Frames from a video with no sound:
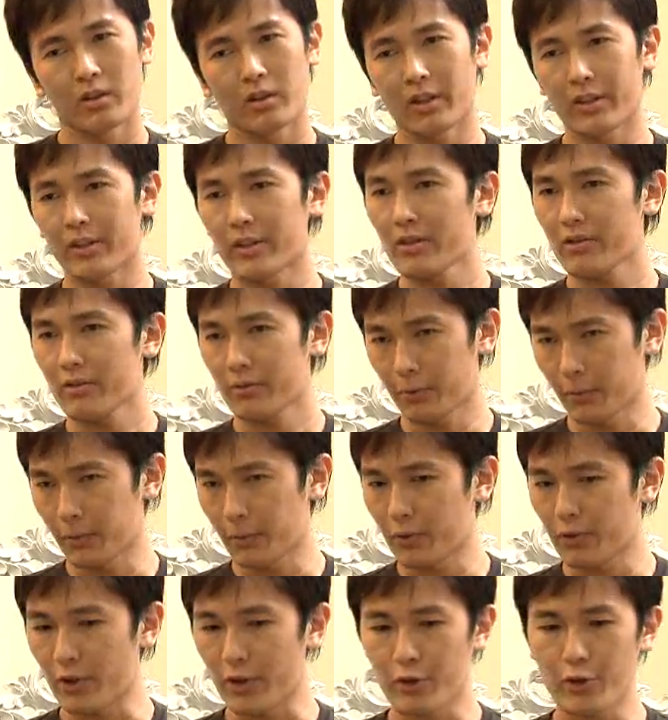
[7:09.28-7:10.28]
I guess from
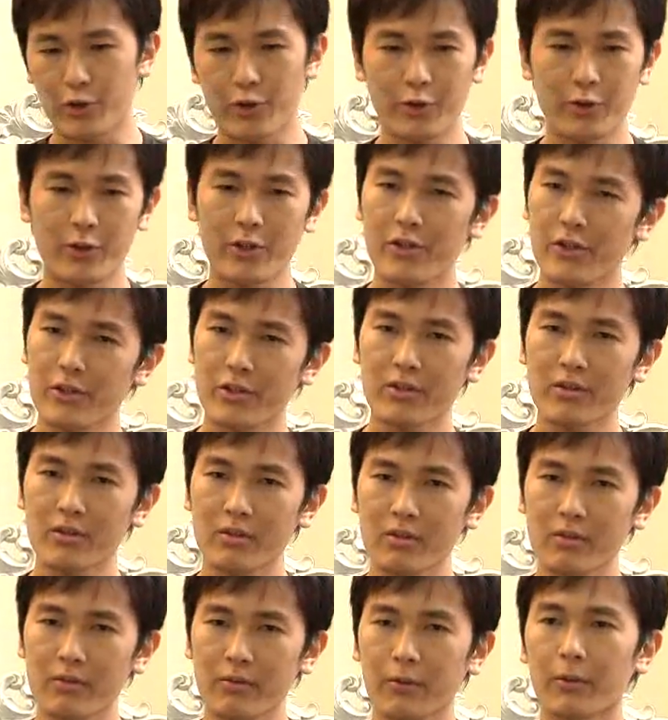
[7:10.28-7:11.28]
the
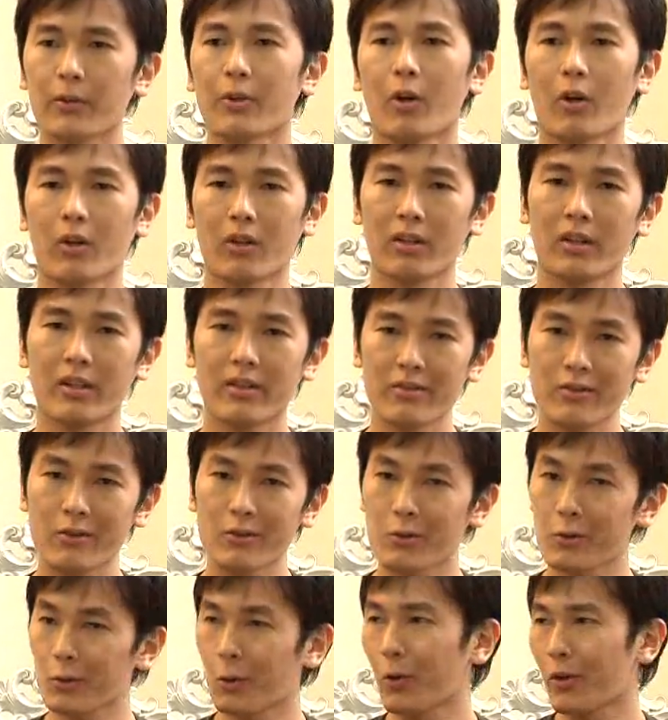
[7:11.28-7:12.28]
registration for the online
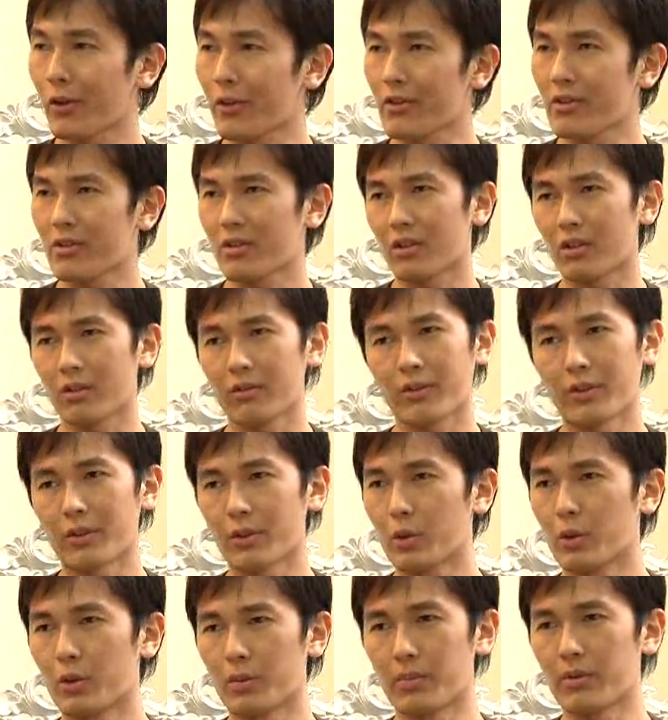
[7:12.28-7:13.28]
store itself, it
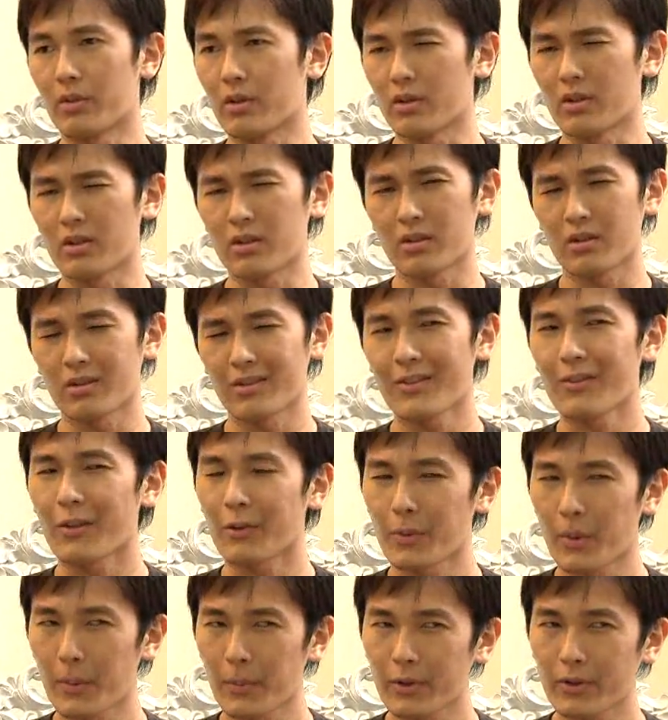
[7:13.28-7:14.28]
could be, if I
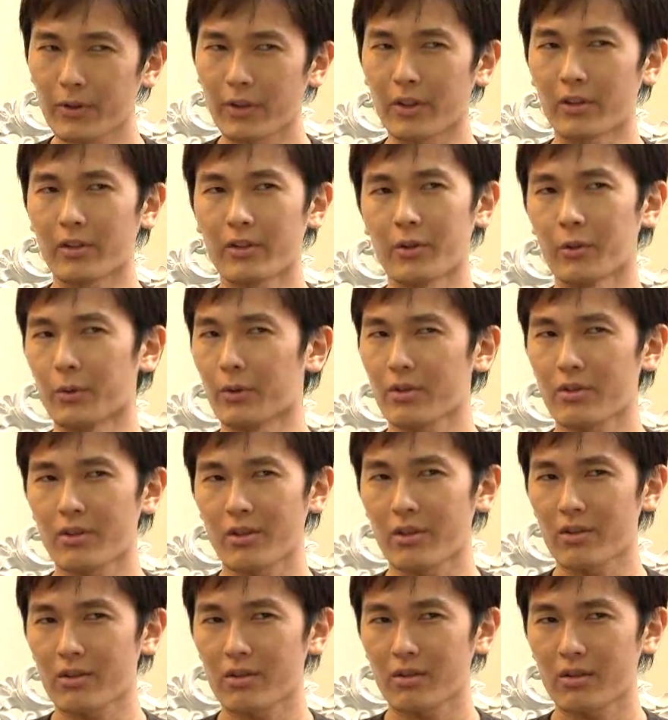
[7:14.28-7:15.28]
remember correctly, it was
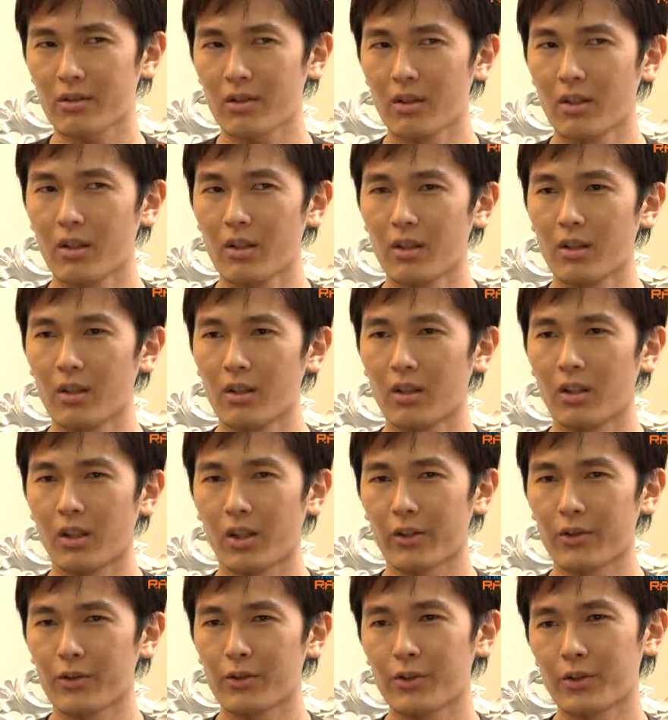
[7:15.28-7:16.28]
just
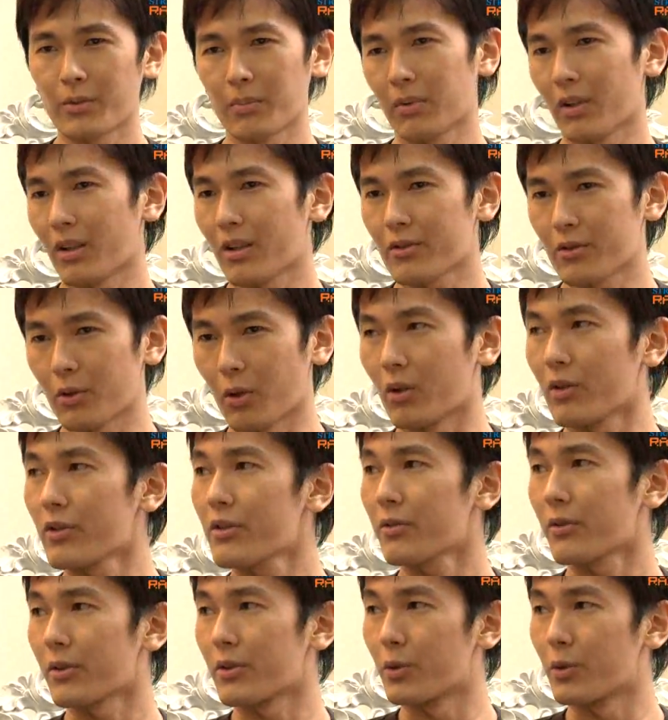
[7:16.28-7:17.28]
$100+ for